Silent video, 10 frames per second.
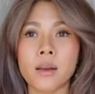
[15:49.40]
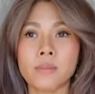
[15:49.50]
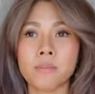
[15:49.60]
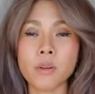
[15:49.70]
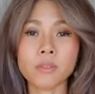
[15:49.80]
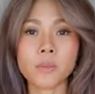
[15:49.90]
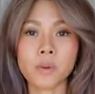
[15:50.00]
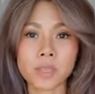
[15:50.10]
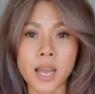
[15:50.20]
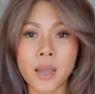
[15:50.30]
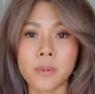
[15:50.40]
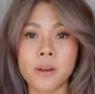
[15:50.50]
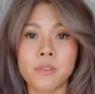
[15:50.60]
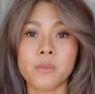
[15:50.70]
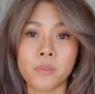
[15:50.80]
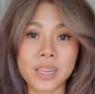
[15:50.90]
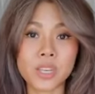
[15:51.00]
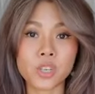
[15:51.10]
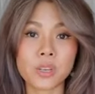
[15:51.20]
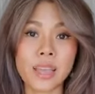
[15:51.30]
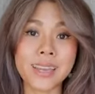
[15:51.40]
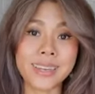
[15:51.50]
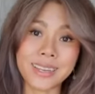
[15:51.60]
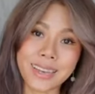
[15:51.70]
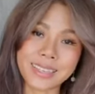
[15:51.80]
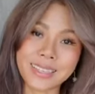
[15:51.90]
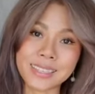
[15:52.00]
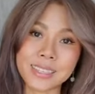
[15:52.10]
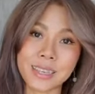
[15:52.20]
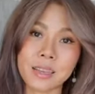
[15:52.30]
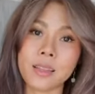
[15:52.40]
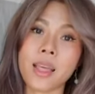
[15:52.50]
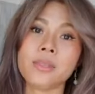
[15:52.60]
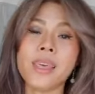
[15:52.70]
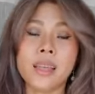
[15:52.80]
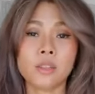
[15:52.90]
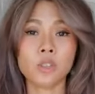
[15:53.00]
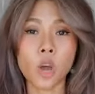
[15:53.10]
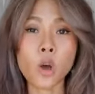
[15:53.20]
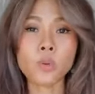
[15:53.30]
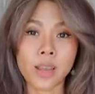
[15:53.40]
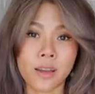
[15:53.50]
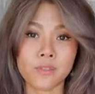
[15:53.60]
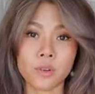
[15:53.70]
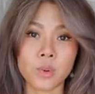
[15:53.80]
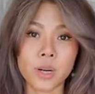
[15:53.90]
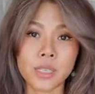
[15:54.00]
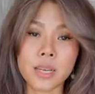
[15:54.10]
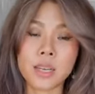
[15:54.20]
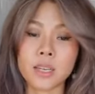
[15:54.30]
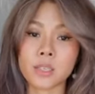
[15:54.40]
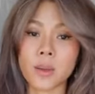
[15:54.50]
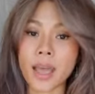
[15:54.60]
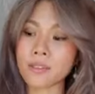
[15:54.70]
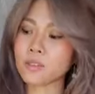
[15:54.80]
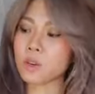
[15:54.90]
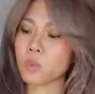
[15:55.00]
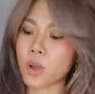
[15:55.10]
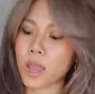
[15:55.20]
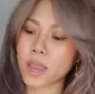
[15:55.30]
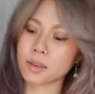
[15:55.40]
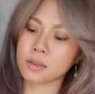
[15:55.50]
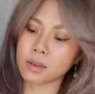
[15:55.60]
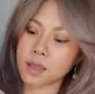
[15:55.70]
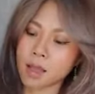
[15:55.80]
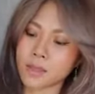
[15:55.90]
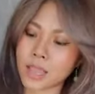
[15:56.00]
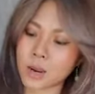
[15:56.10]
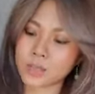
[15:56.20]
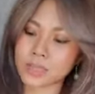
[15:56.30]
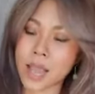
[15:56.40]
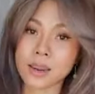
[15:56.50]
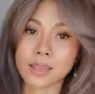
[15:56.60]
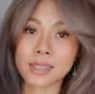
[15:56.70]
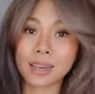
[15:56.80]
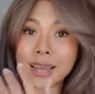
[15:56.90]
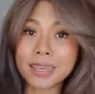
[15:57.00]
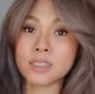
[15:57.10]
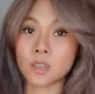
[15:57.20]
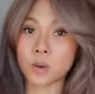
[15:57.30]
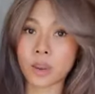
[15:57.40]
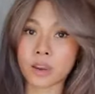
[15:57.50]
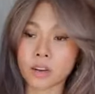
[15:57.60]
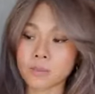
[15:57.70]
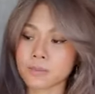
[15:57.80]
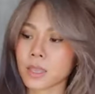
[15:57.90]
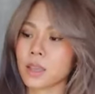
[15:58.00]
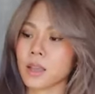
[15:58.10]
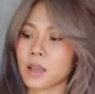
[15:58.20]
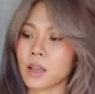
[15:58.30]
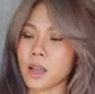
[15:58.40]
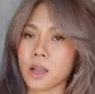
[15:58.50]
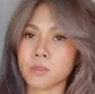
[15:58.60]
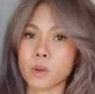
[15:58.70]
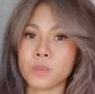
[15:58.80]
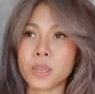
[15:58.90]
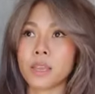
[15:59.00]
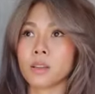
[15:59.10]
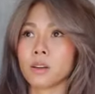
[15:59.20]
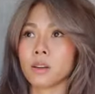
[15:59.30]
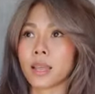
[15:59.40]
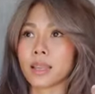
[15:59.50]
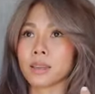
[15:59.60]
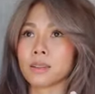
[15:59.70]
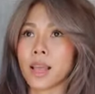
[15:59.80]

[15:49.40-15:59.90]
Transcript: multiple time of bleach and enlighten, and then tone afterward. So after when the hairstylist lighten your hair, it'll be either like a